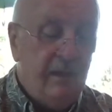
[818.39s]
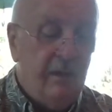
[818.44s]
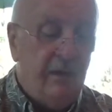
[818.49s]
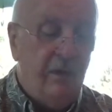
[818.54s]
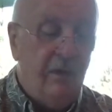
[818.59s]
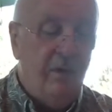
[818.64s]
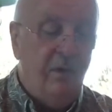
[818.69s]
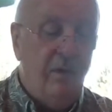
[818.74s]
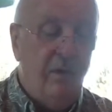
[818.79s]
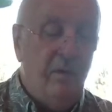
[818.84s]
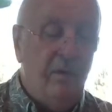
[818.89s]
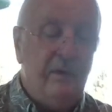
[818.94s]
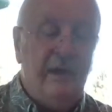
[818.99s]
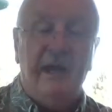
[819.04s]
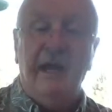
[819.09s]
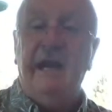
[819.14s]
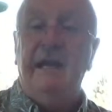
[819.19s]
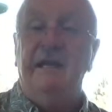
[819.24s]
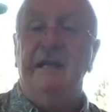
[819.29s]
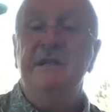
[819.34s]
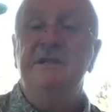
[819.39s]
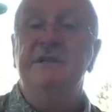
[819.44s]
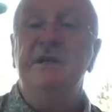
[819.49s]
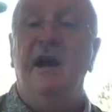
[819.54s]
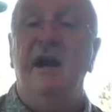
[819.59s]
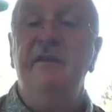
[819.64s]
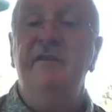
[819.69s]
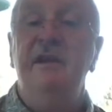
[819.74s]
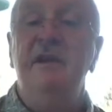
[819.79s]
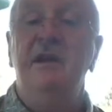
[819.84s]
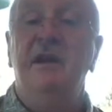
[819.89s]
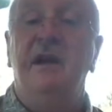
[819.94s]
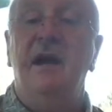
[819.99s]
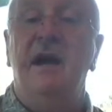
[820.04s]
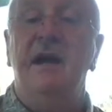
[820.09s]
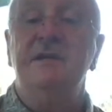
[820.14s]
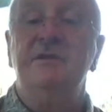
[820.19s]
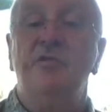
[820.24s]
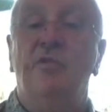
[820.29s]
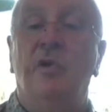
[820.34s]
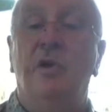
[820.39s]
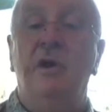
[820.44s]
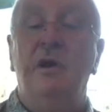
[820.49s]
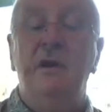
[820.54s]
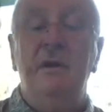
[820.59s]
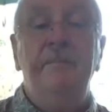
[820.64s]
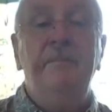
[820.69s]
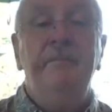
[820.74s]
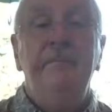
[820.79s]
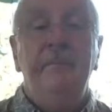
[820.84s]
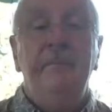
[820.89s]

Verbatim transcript: Okay, let's dive into God's Word.